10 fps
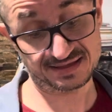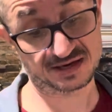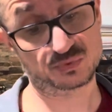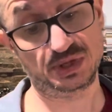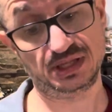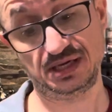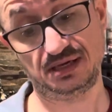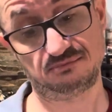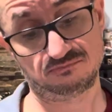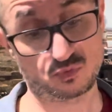
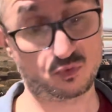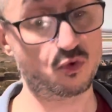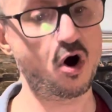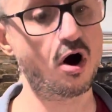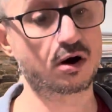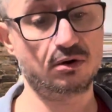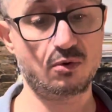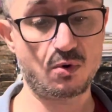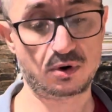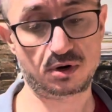really wrong
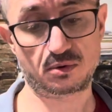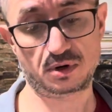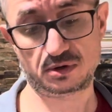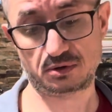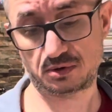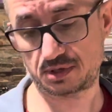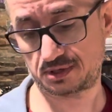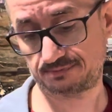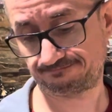or